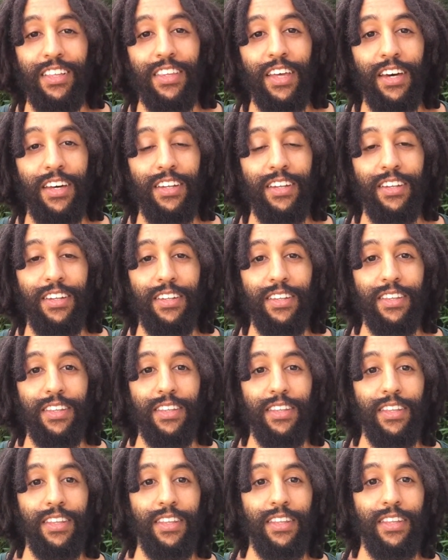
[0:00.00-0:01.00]
that
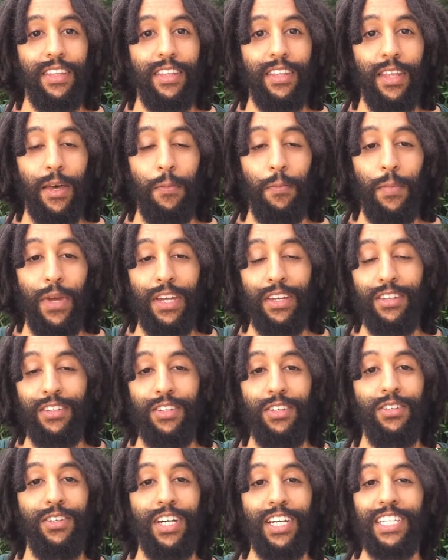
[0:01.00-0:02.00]
make
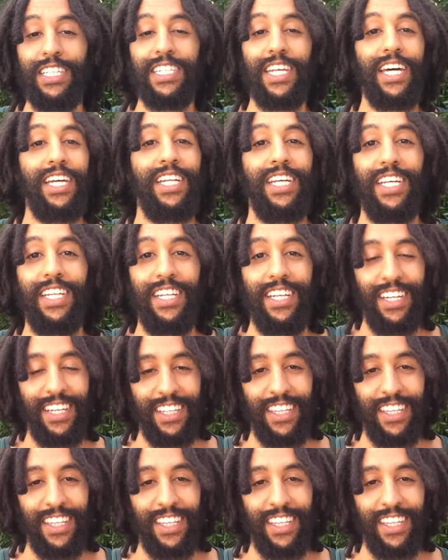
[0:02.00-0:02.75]
you excited,